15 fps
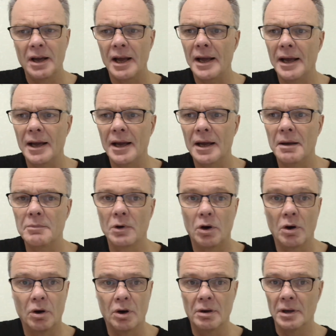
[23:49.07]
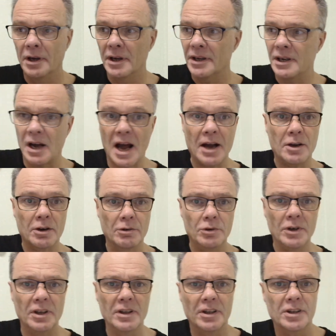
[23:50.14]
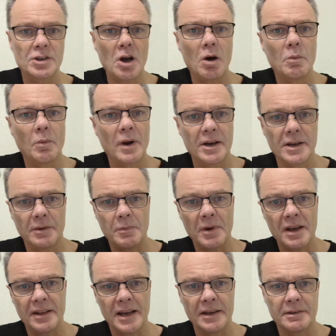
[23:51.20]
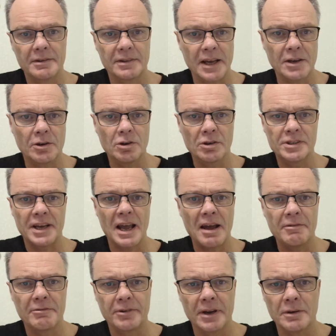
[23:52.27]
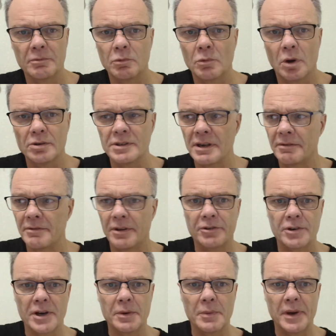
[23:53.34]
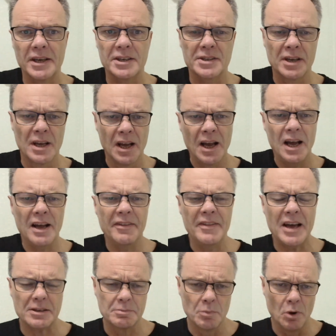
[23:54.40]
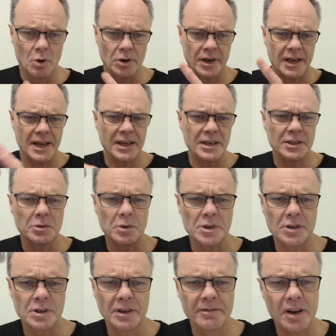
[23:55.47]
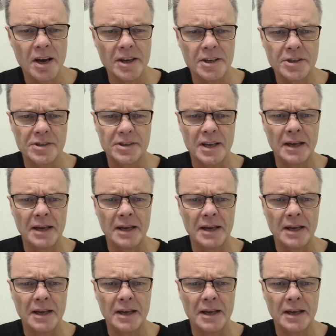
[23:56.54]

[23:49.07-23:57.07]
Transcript: Or I could run at the top where they cut it once every 3 weeks, and that's more akin to a sort of nice